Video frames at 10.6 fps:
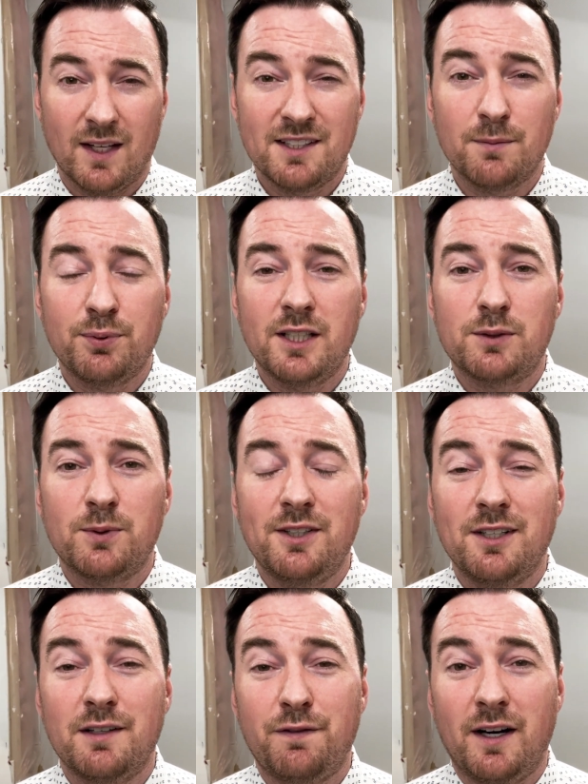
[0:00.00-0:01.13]
It's a place where you're
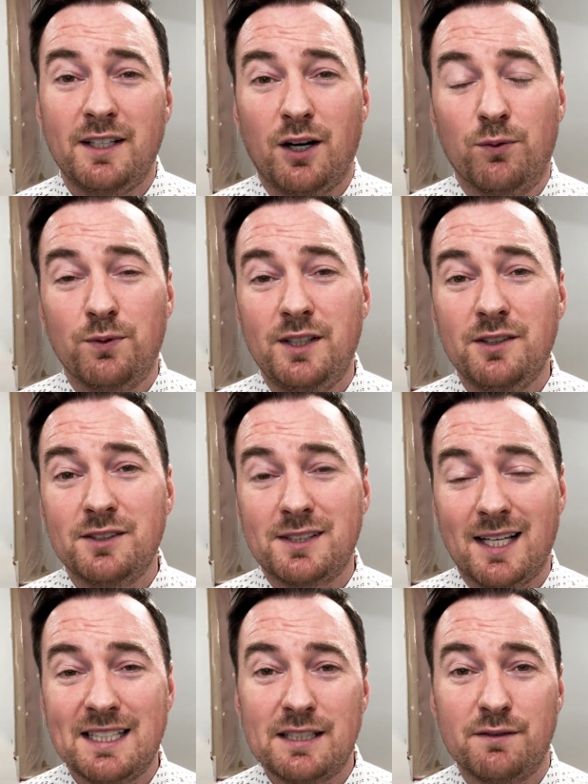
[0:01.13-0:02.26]
going to find a real
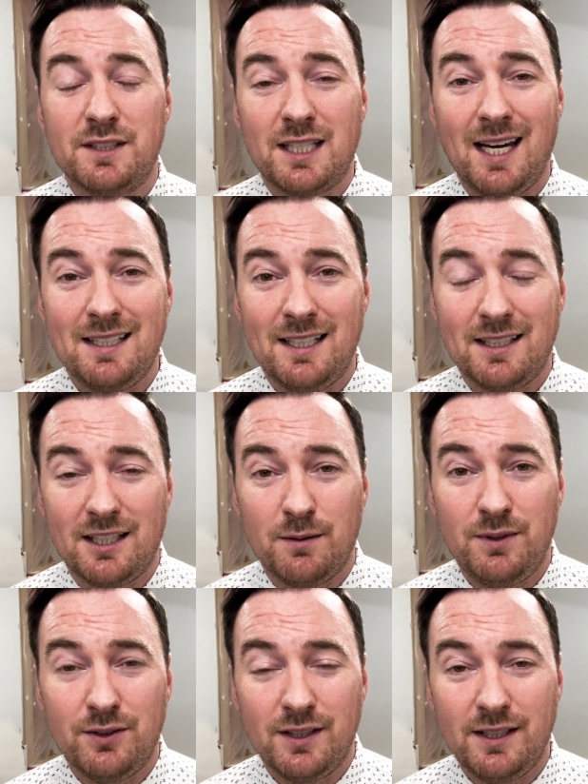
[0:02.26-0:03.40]
sense of a tight-knit
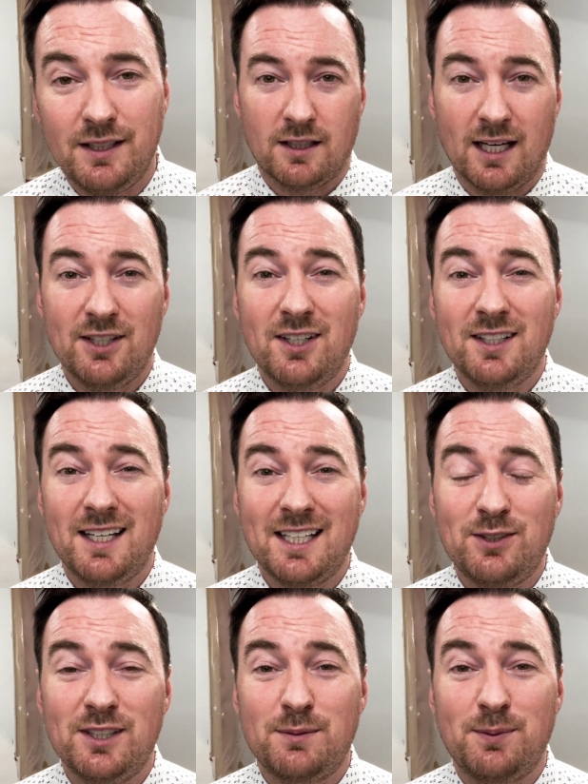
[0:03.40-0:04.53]
community, and you're going to get
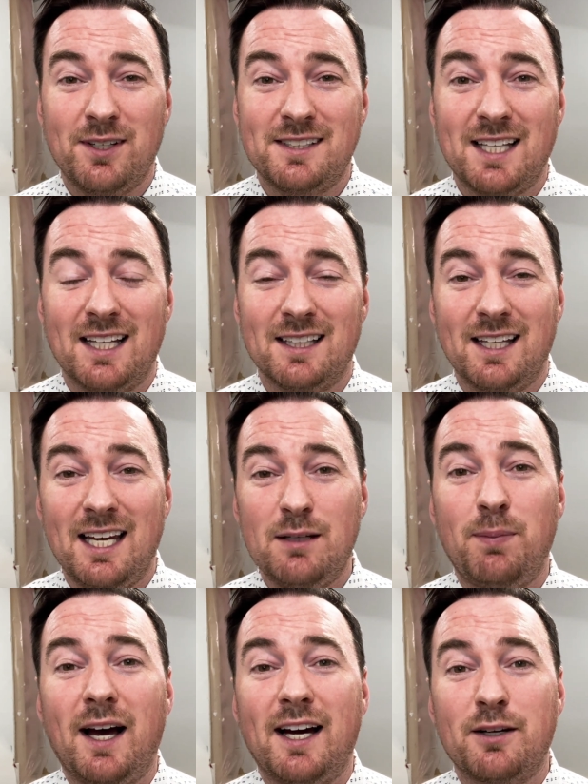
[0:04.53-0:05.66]
to experience that
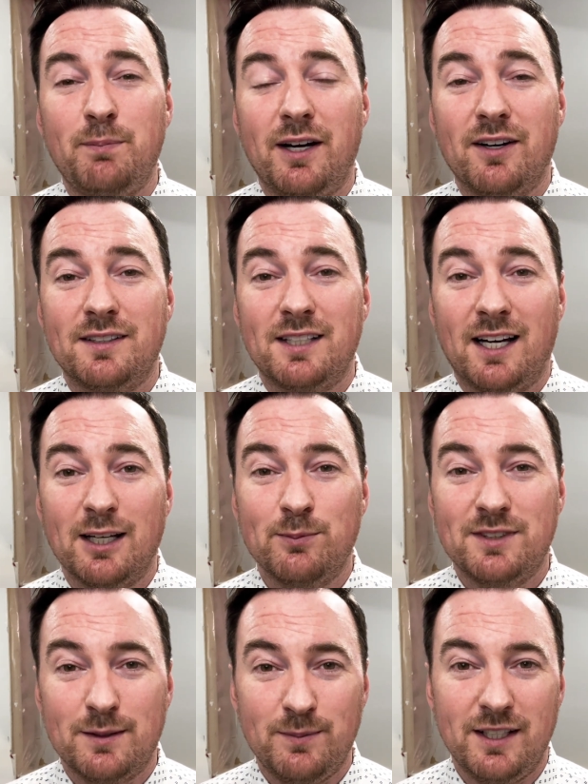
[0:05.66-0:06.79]
laid-back maritime
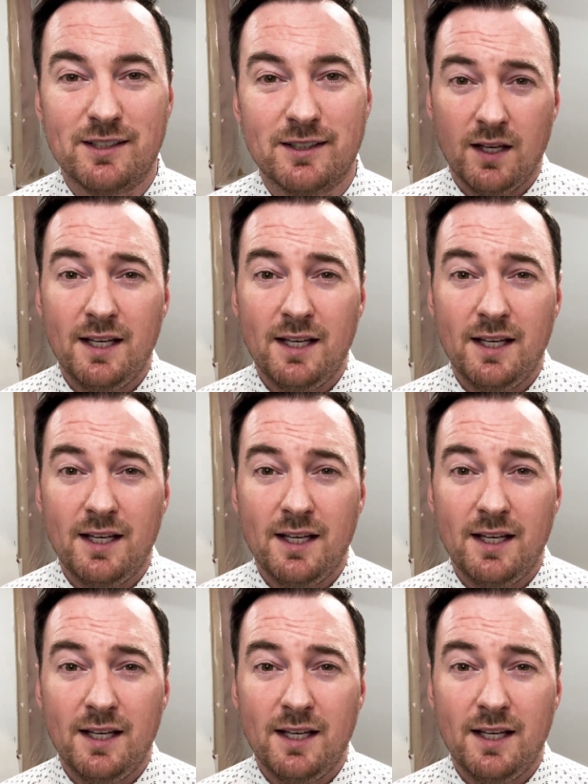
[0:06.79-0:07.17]
demeanor.